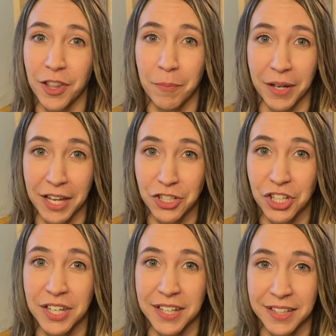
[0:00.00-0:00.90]
that my kitchen
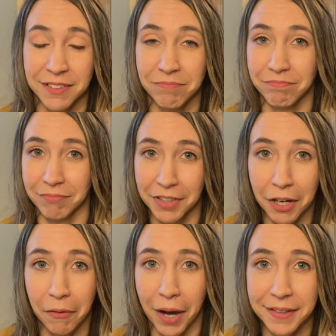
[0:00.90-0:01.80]
is, you know,
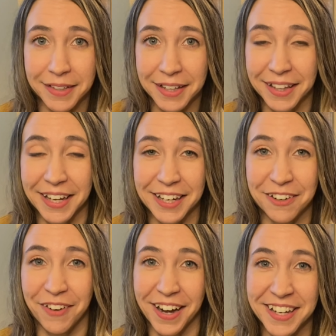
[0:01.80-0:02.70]
nice and clean and
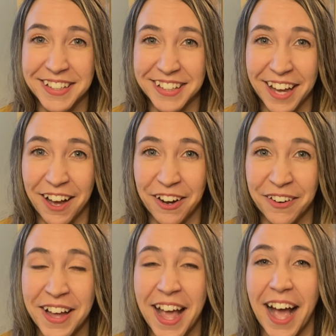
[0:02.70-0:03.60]
ready to go,
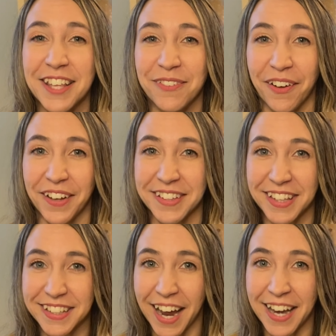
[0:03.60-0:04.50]
as well as the
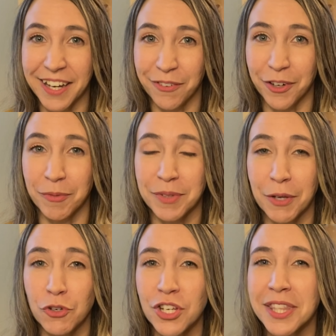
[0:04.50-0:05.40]
dining room. So
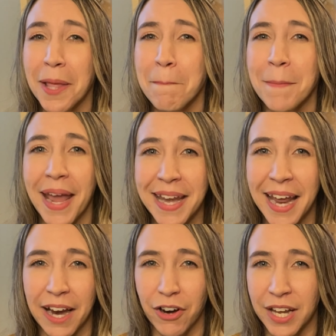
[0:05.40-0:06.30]
just the main
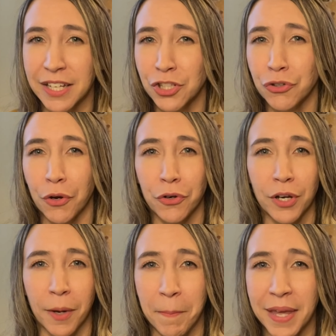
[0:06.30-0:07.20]
areas you know you're gonna
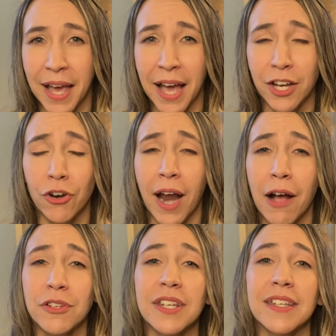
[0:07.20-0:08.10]
be at. Your
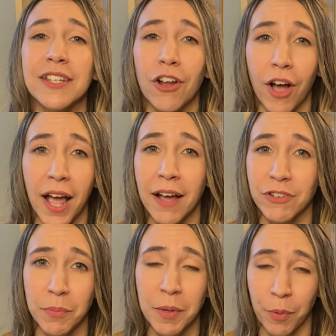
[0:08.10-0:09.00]
house does not have to
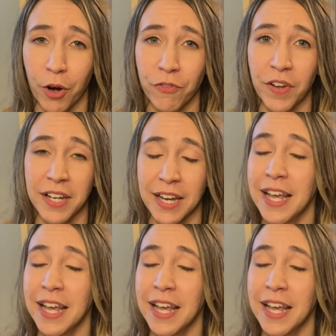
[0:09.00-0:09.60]
be perfect